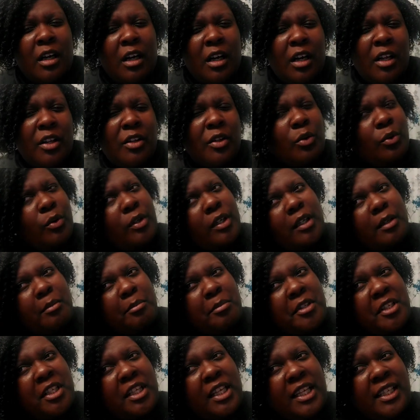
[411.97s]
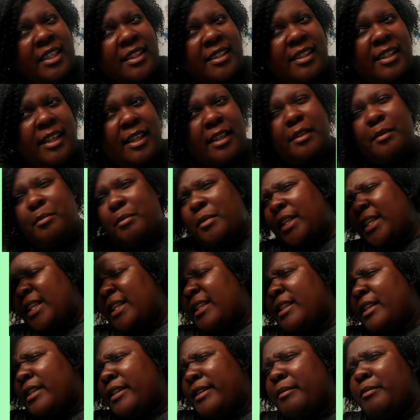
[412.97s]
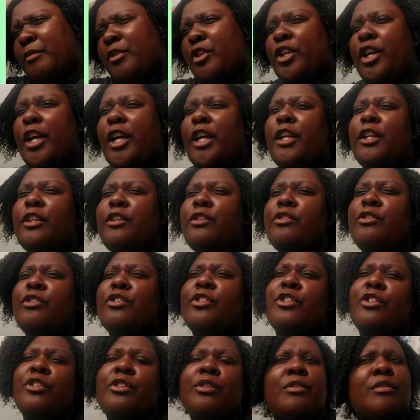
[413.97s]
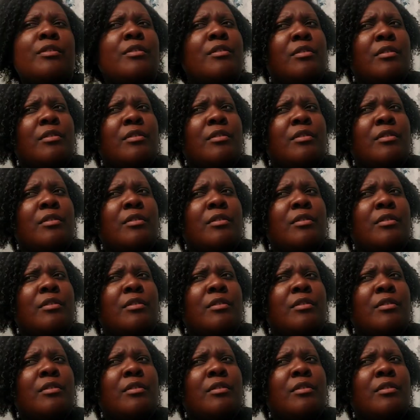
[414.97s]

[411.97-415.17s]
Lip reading: all the way up to like 6 minutes and some change.